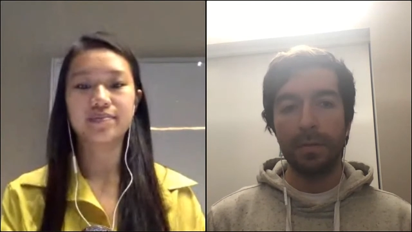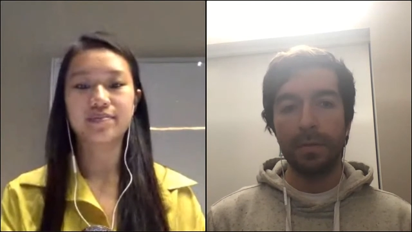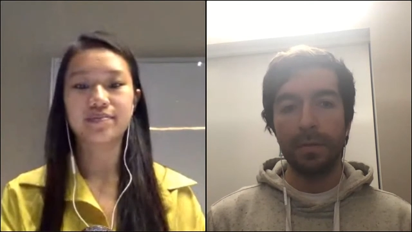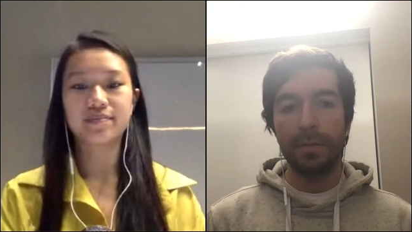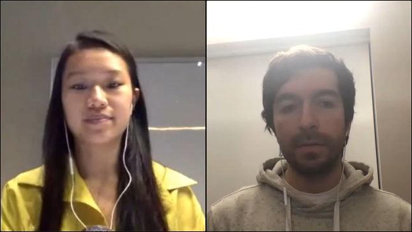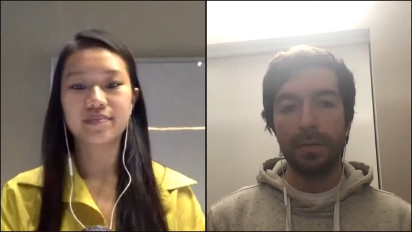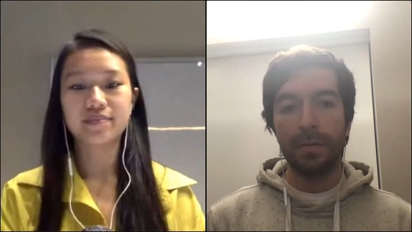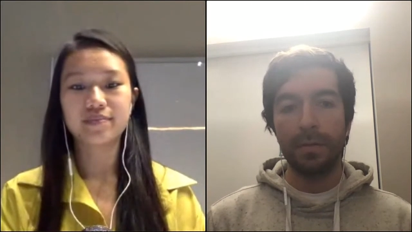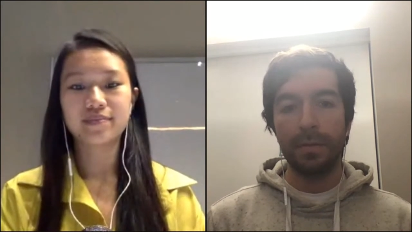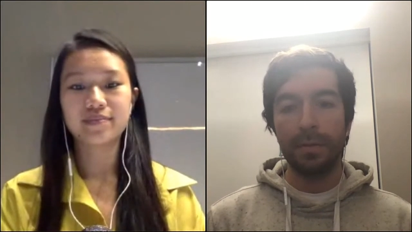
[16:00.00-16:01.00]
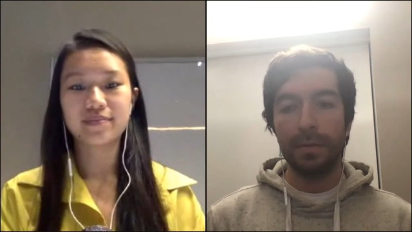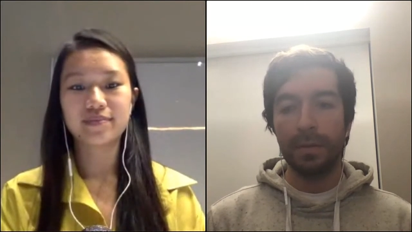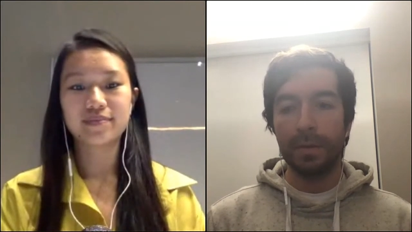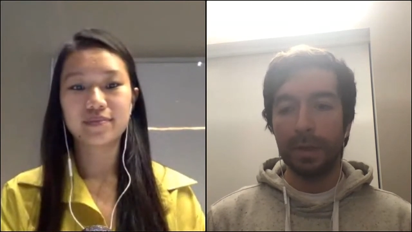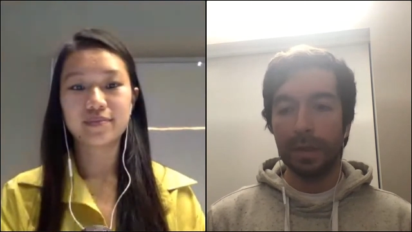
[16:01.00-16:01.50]

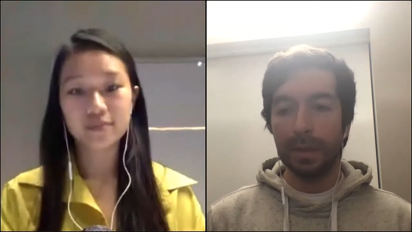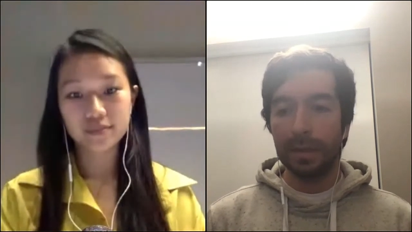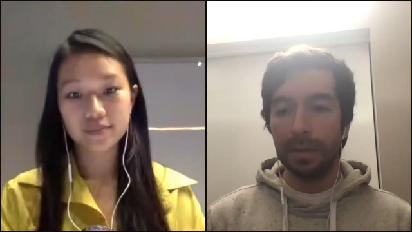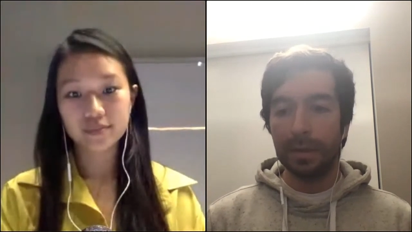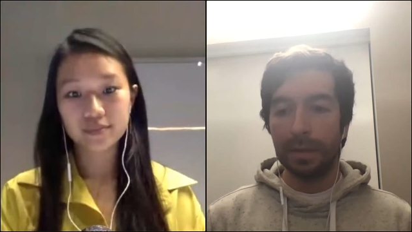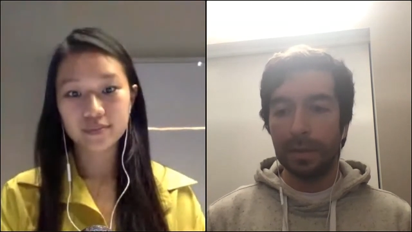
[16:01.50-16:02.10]
Nothing is said.